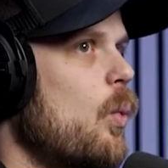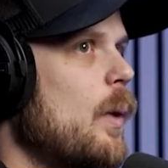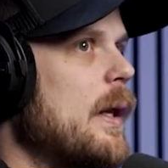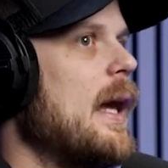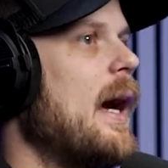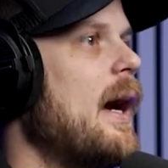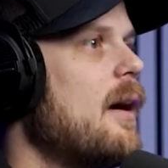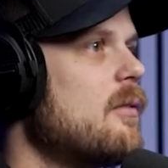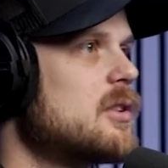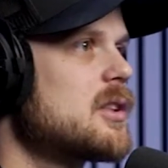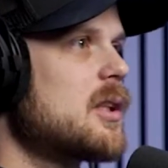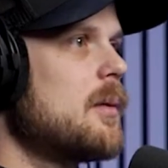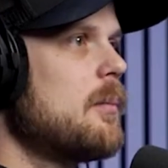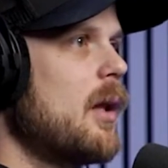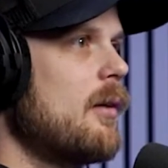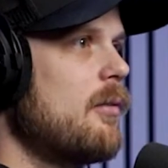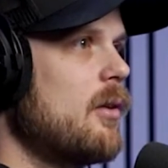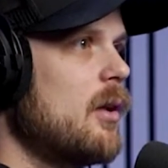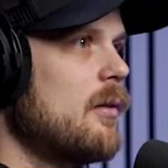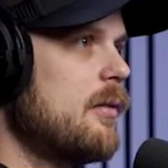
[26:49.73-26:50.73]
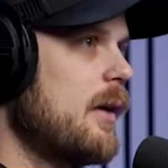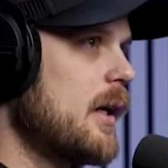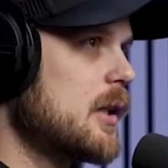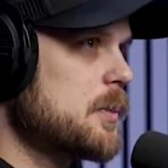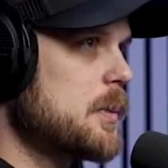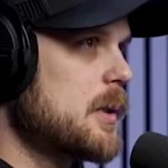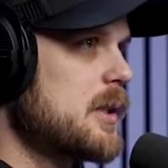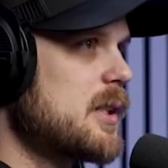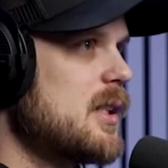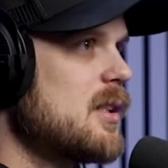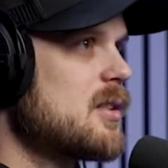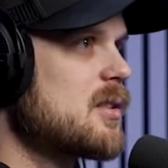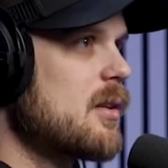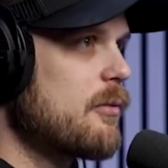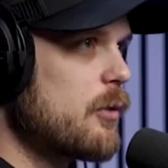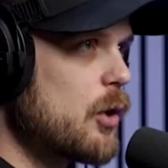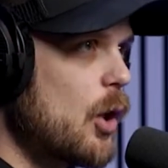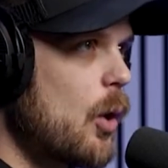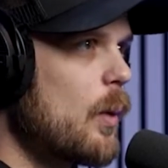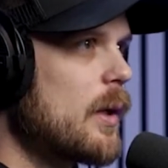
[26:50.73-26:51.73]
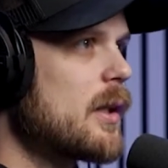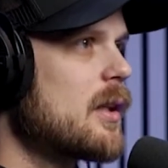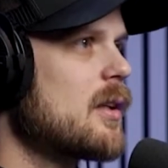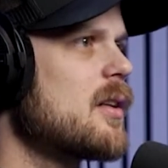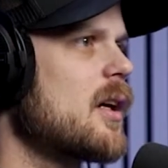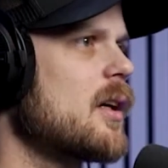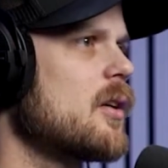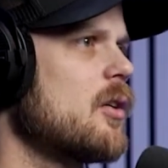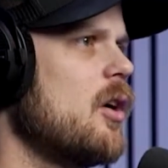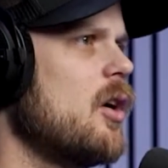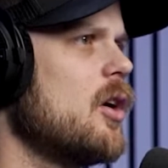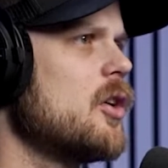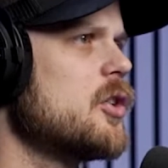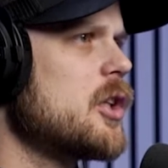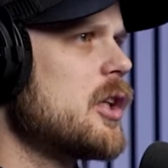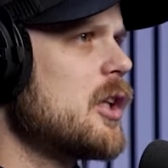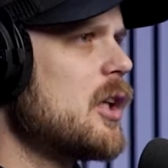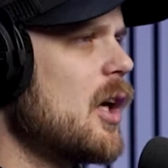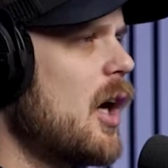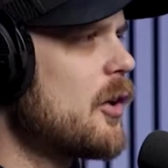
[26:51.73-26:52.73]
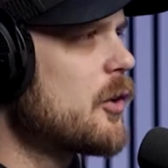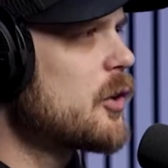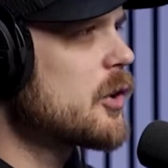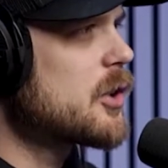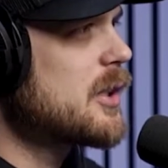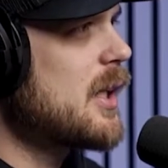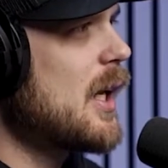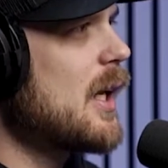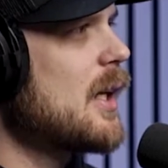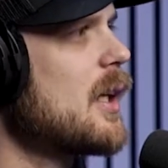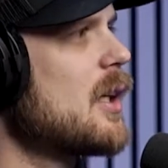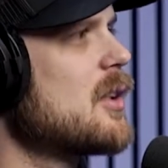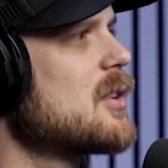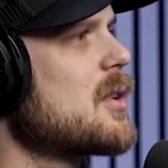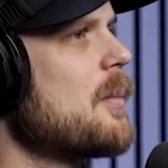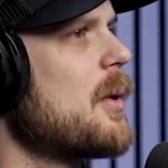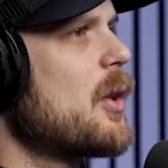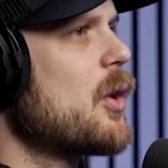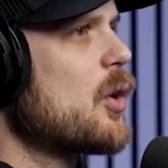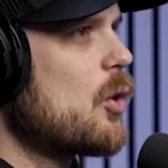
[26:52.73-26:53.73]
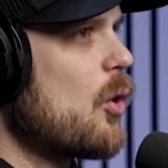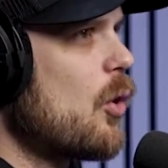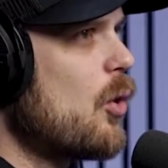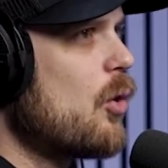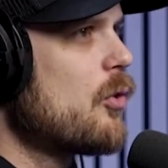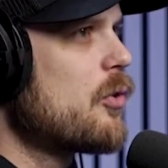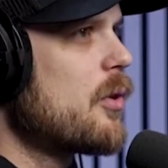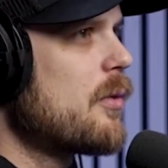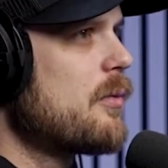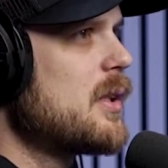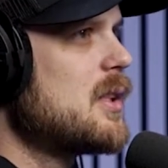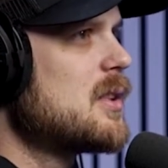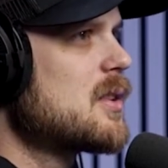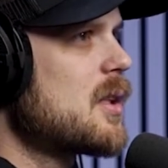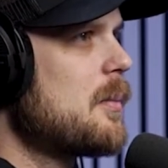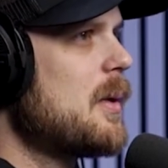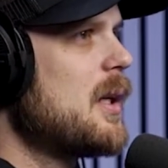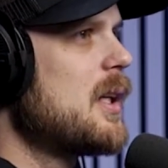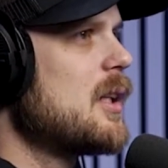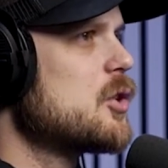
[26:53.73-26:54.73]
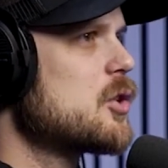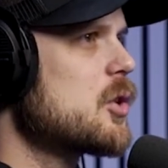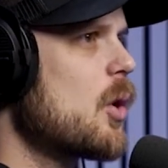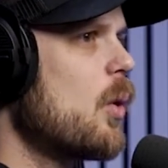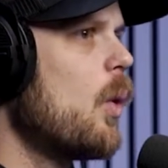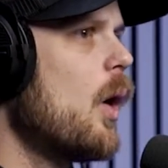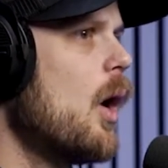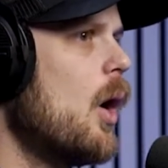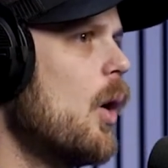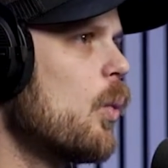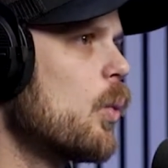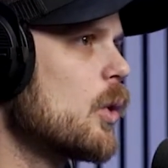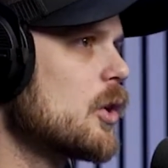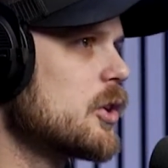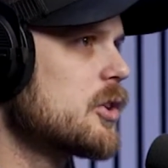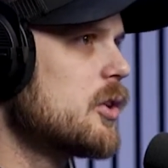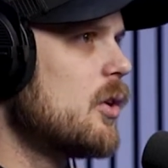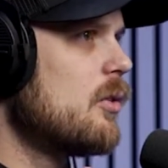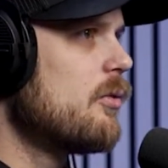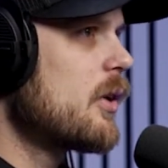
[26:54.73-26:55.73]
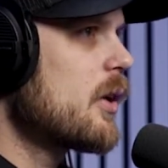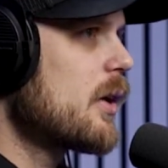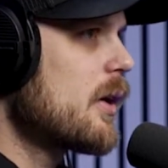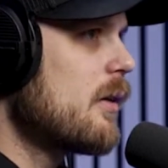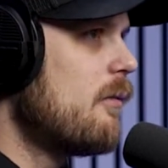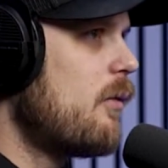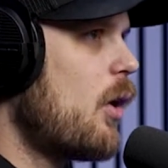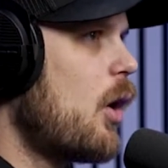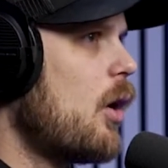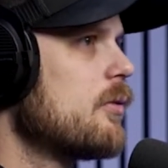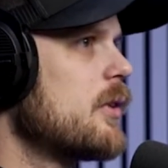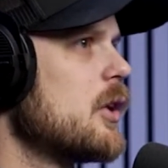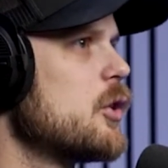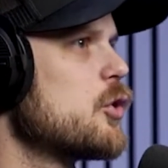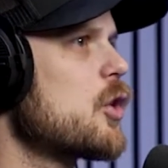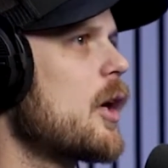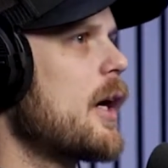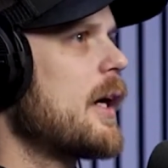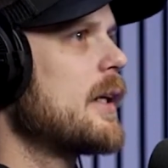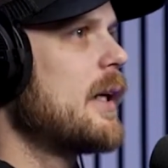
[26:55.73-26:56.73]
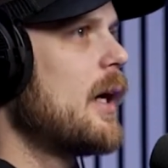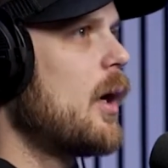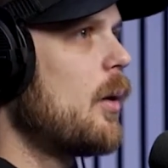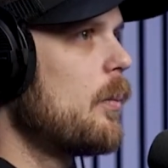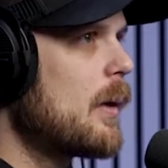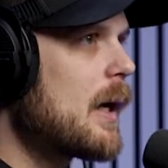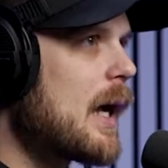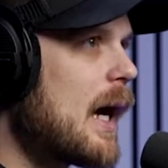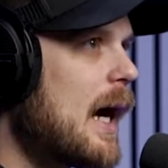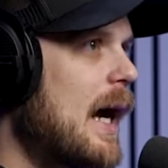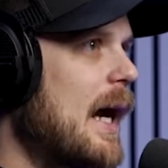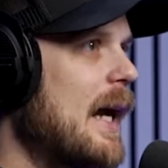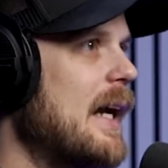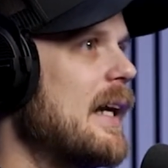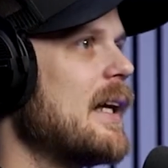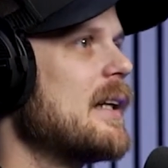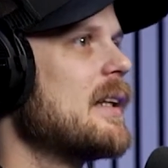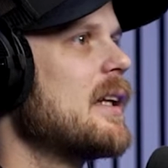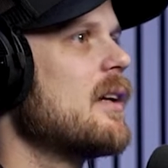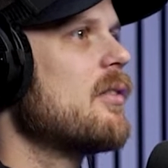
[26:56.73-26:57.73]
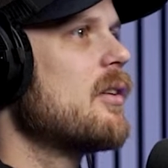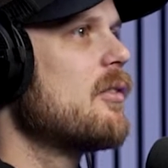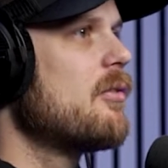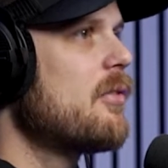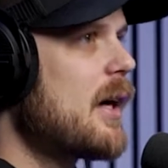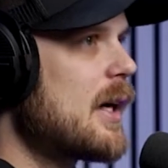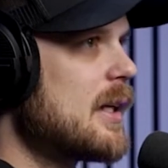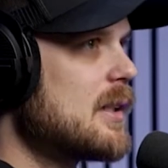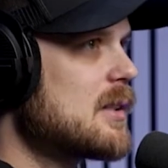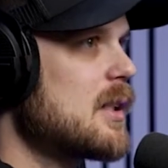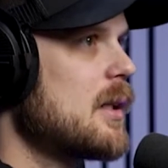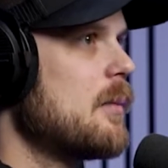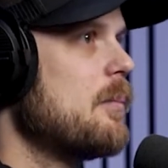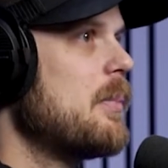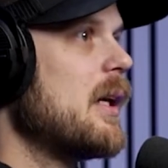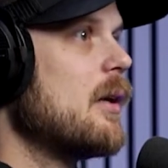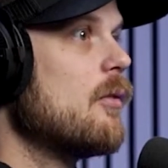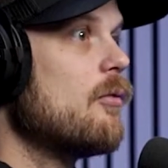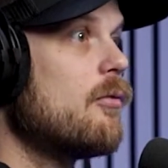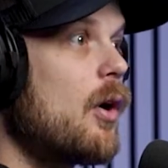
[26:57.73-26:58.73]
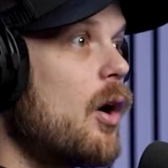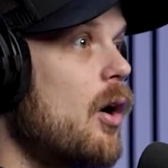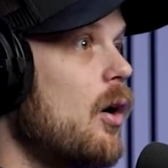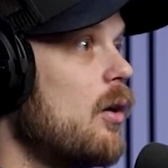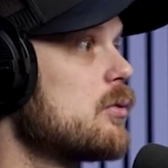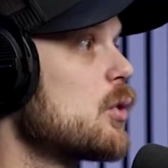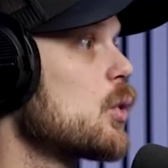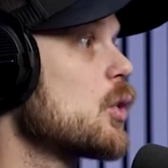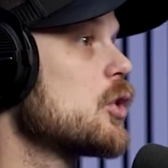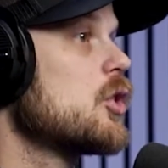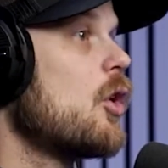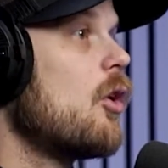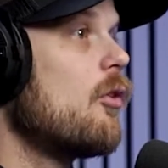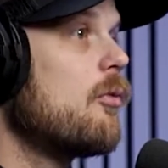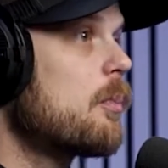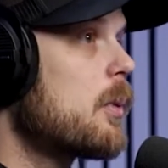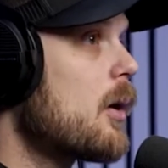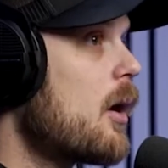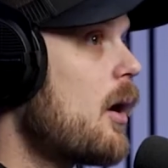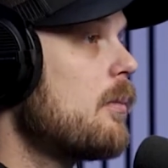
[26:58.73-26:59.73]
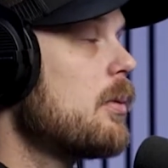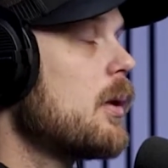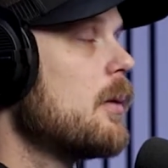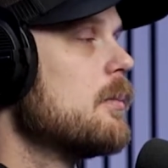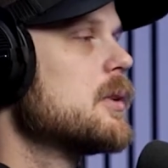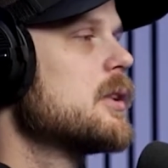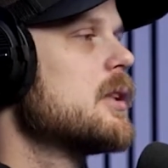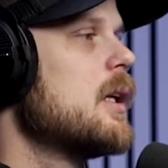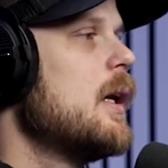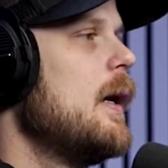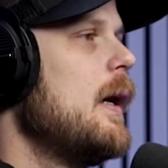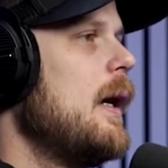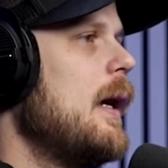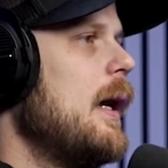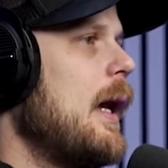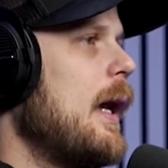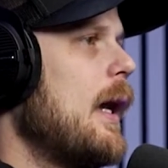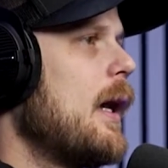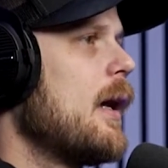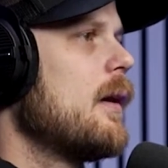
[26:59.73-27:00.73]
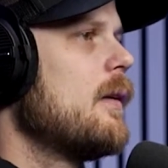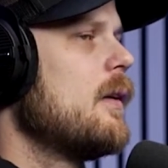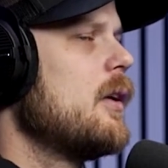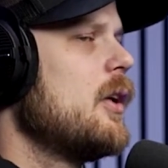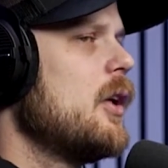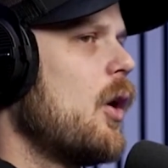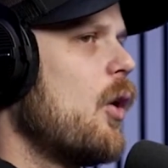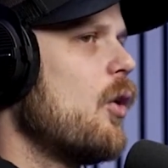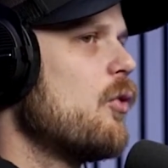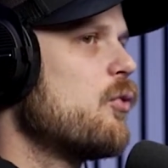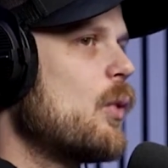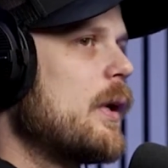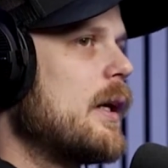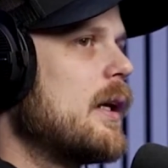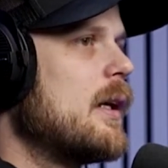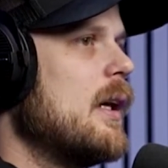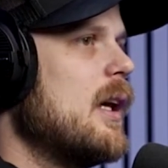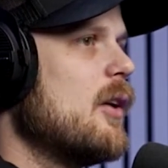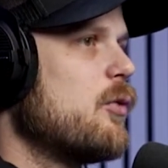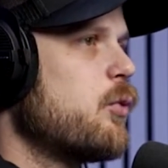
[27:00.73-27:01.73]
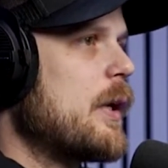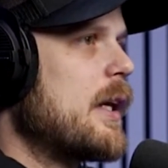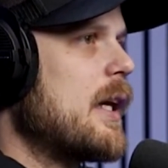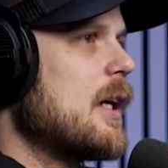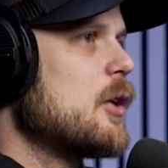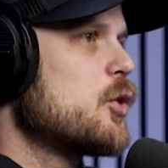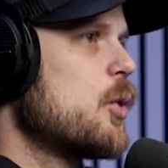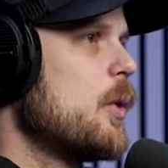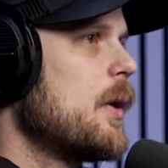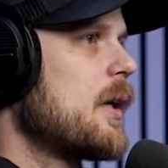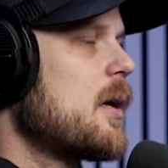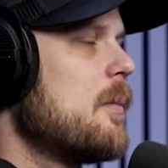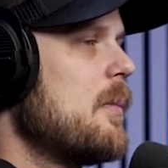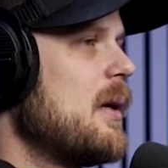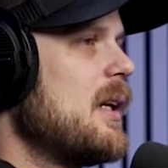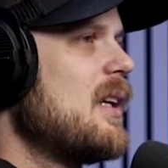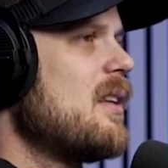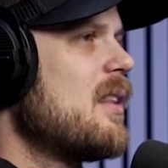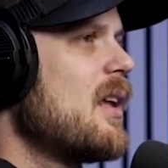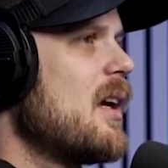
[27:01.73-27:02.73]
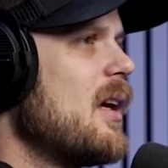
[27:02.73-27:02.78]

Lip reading: we have some level of expertise of knowing the technology, understanding some of the goals of these committees. So we're still very involved in trying to help guide and give advice and be involved or solve problems. And, if we get to a committee